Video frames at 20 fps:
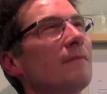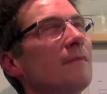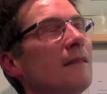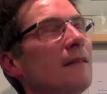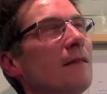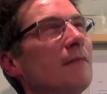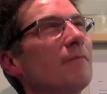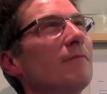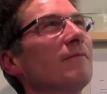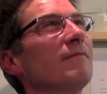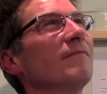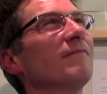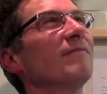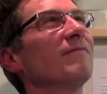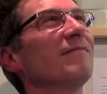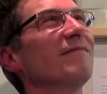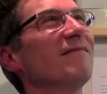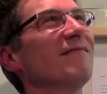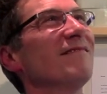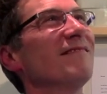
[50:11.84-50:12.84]
Yeah. No, I
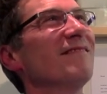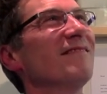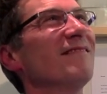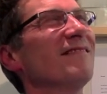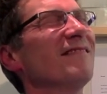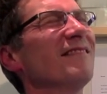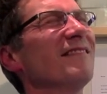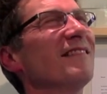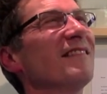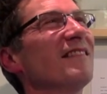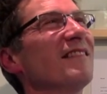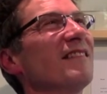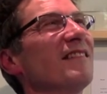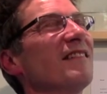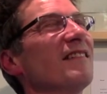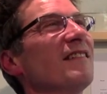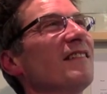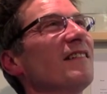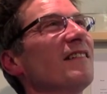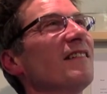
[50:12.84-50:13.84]
see what you mean, because it's
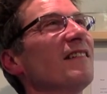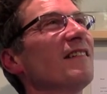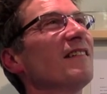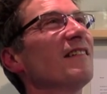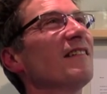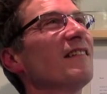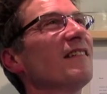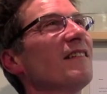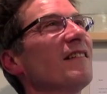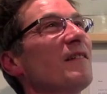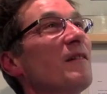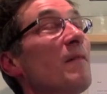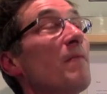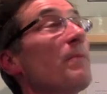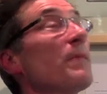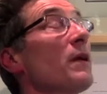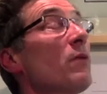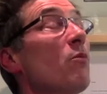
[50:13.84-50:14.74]
something kids do.